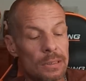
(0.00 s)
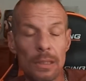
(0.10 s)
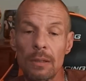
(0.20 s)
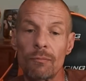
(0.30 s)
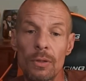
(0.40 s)

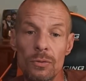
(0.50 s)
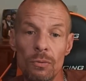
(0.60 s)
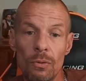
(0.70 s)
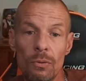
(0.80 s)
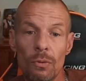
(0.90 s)

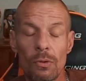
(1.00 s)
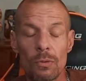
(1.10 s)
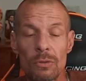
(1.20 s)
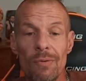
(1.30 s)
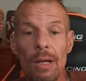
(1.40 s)
individual, who
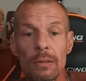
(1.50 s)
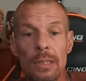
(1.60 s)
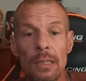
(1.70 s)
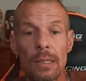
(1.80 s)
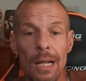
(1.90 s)
is
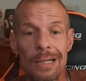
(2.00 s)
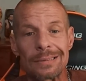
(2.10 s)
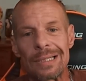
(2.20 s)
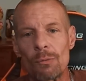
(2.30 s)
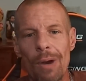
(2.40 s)
validated as
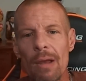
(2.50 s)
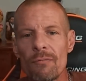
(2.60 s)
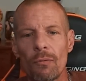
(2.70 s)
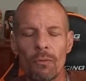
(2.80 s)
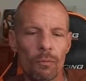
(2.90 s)
the
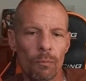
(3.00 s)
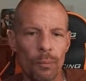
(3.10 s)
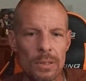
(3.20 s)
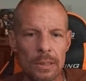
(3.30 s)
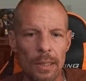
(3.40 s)
rival
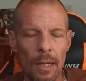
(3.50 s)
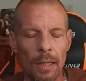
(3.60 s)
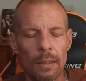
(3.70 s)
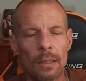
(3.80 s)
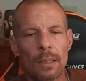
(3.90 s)
prison
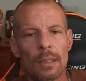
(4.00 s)
gang,